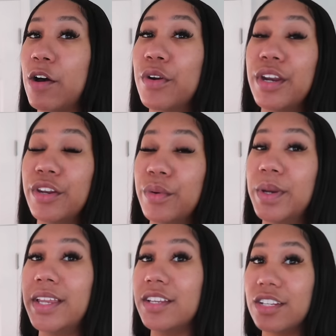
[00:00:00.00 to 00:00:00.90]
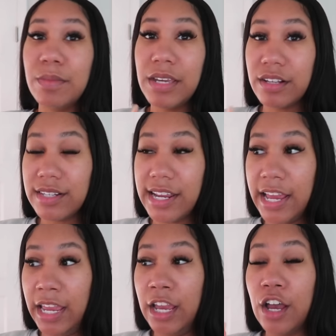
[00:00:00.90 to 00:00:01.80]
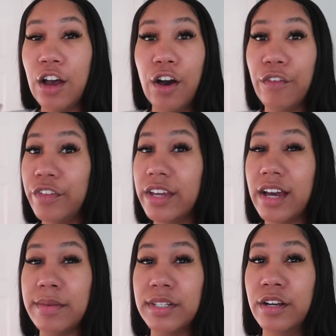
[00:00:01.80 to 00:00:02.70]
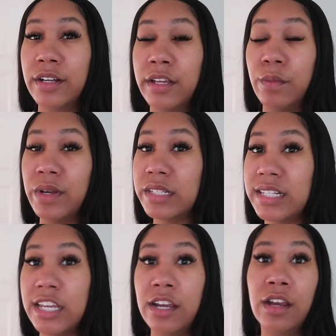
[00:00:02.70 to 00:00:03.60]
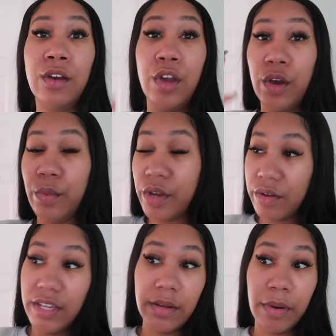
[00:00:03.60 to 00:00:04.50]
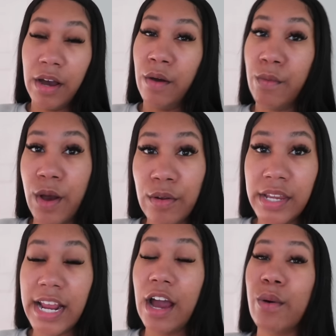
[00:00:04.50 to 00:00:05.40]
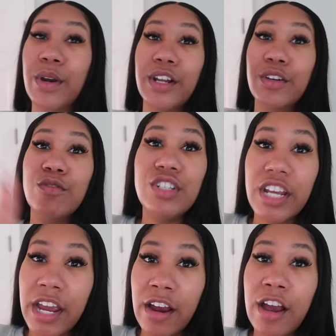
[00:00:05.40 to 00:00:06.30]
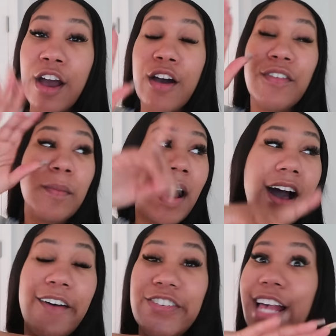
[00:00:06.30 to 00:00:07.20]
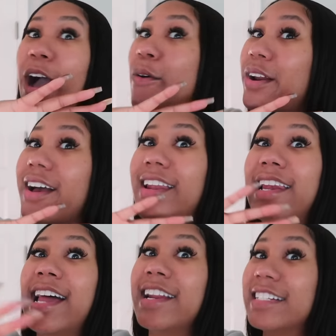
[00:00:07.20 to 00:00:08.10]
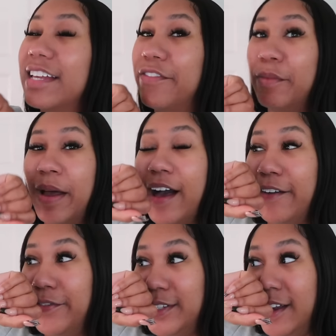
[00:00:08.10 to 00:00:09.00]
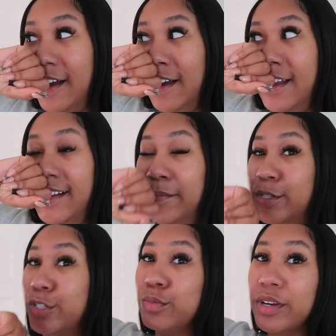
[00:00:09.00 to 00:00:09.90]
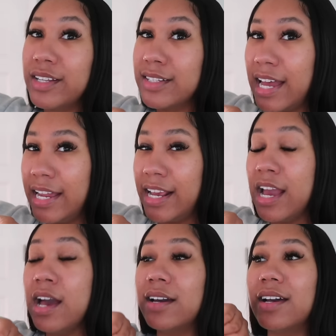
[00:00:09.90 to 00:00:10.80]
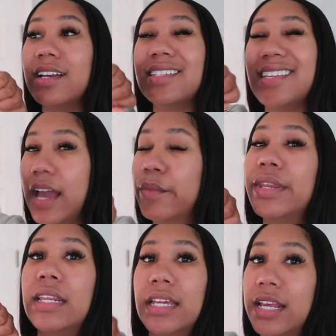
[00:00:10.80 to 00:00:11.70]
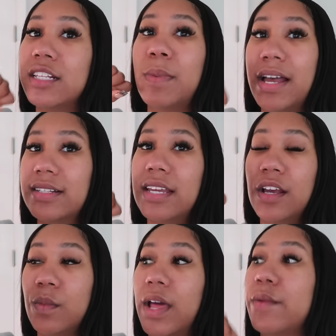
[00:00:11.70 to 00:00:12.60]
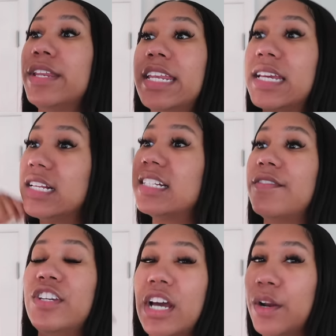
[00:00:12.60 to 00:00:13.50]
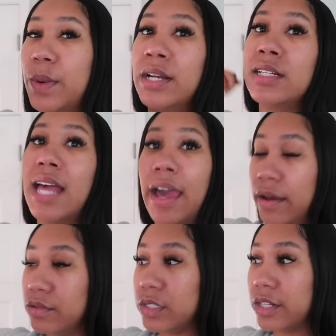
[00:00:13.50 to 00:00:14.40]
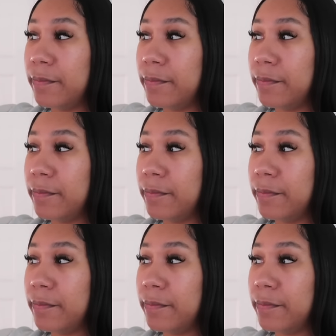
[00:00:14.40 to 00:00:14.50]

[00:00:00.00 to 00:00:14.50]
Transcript: I ordered a new one. It should be here today. Hopefully it comes early. Once it's here, we're gonna get the ball rolling. I ordered a new chair for my office. I ordered a lot of stuff for my office, y'all. And I'm super excited because, yeah, we need to get that spot set up. Like, we need to get stuff done around this house.